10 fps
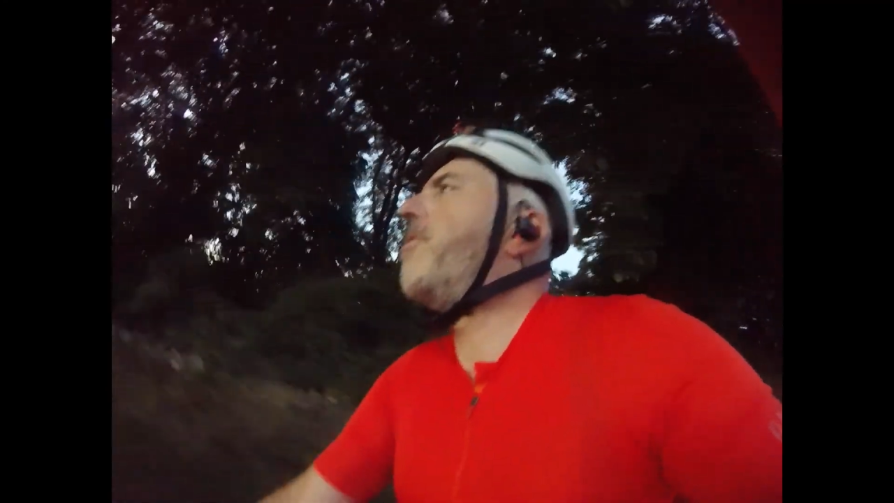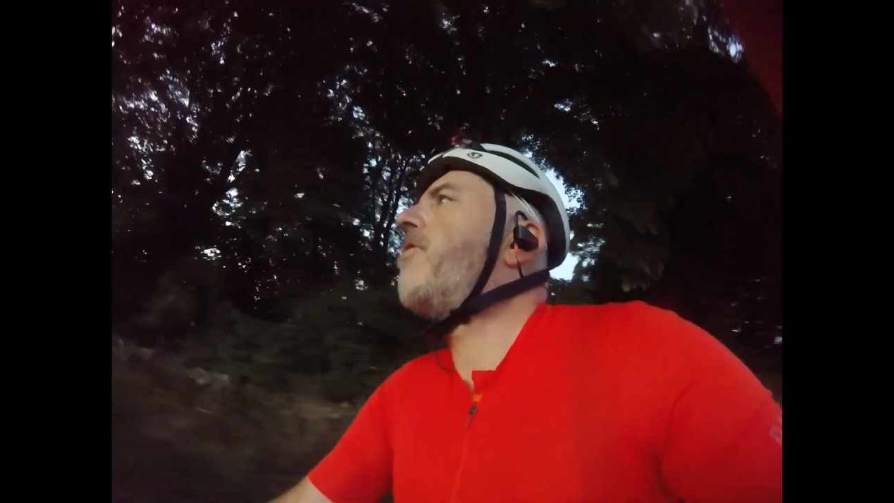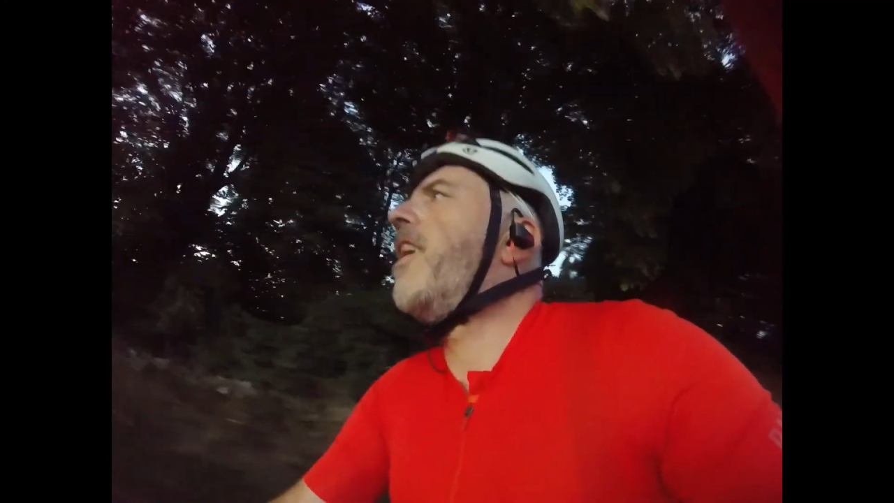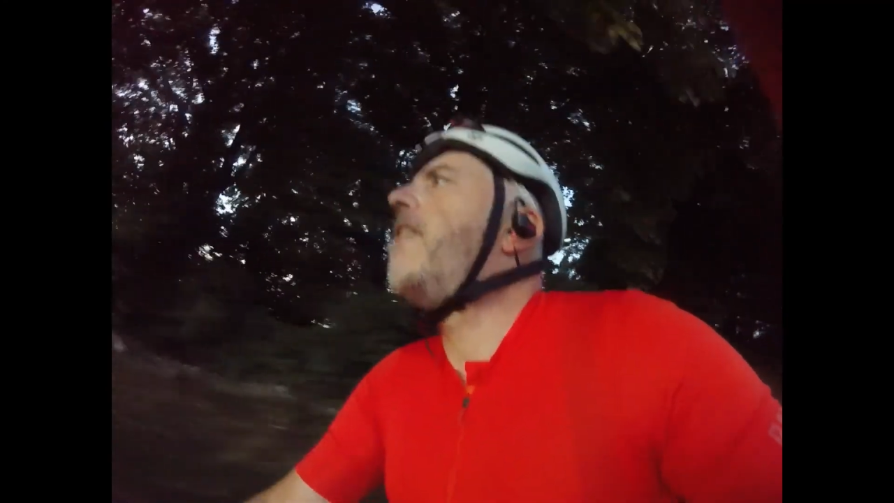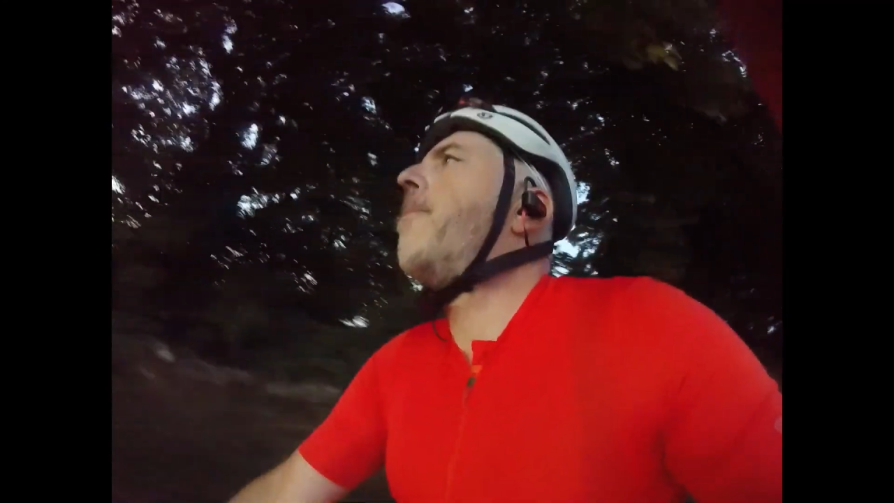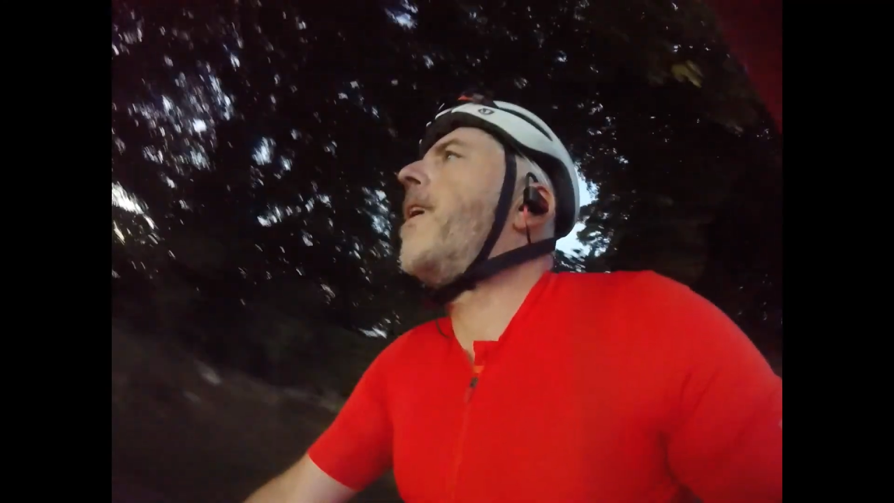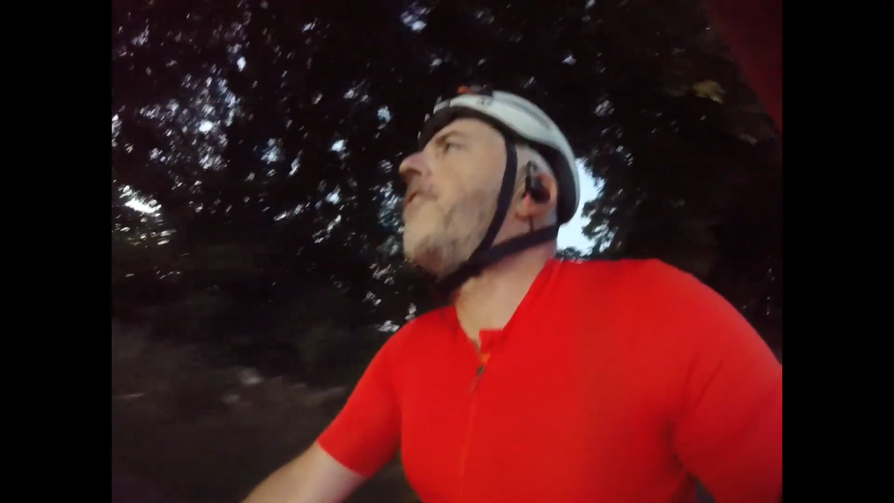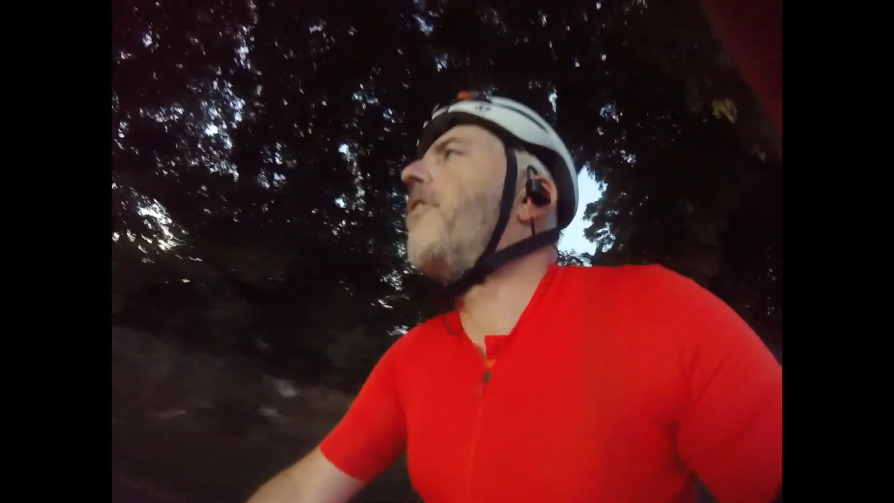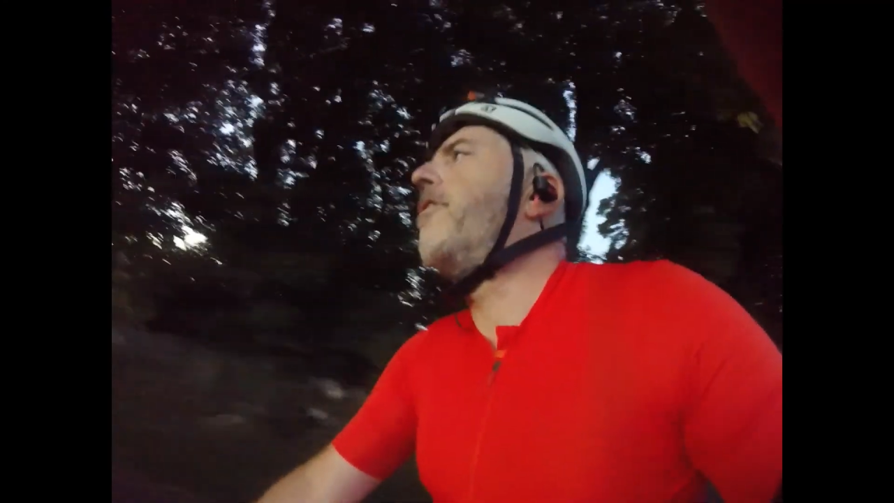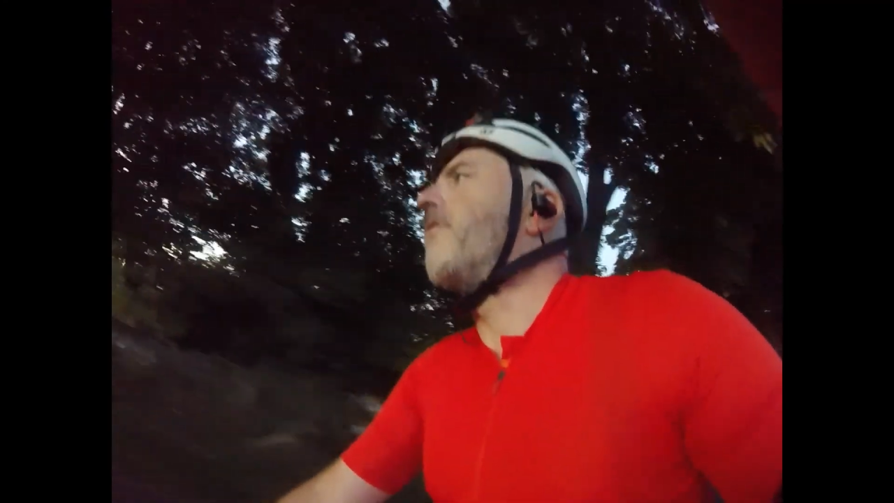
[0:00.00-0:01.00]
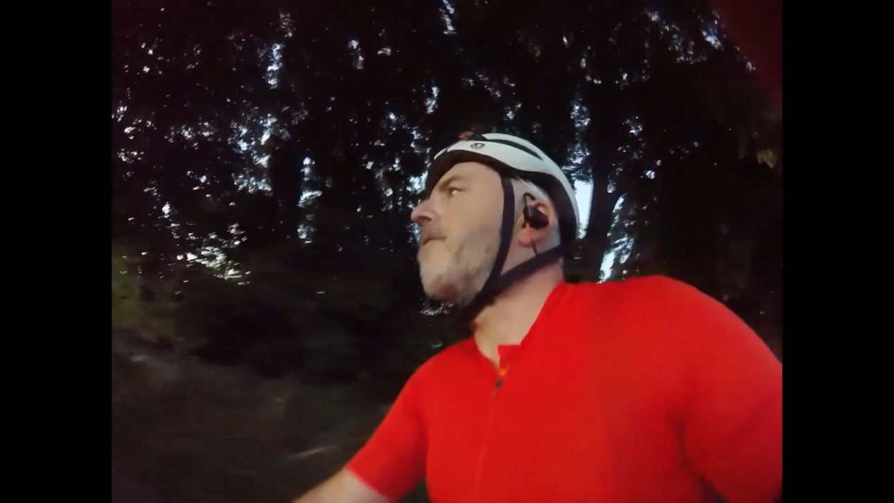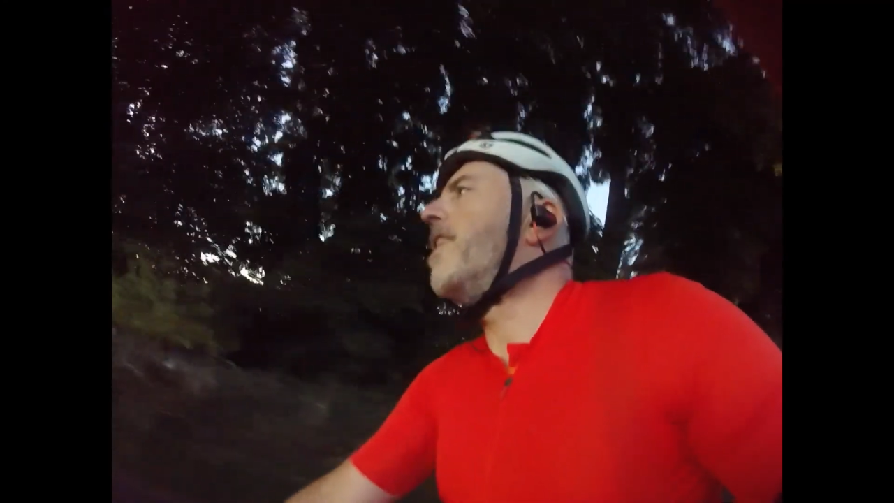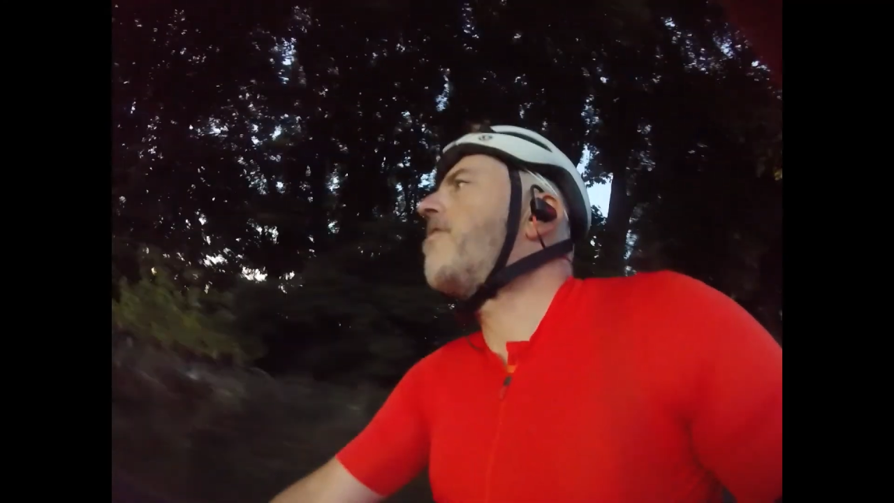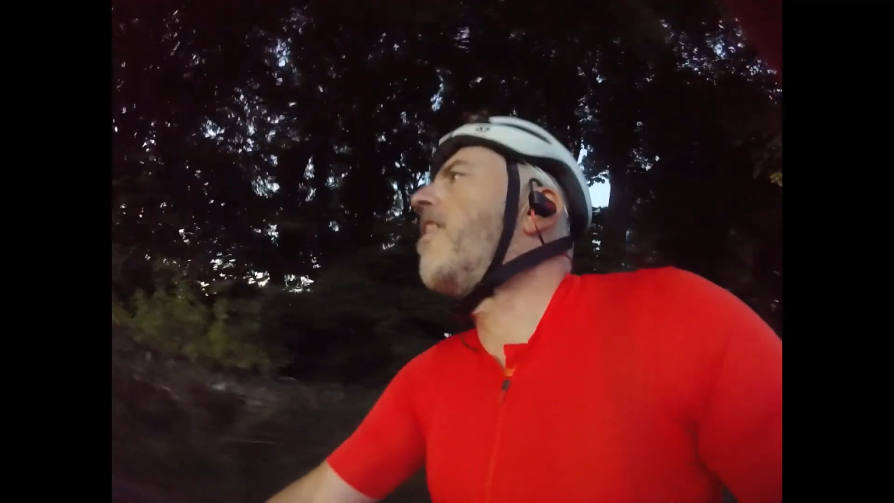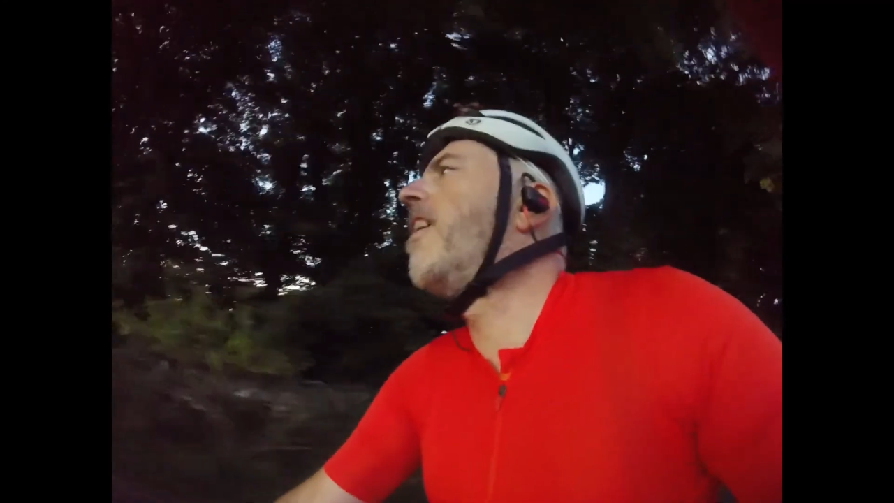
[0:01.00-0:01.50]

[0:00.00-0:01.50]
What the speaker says: saying about a thunder risk,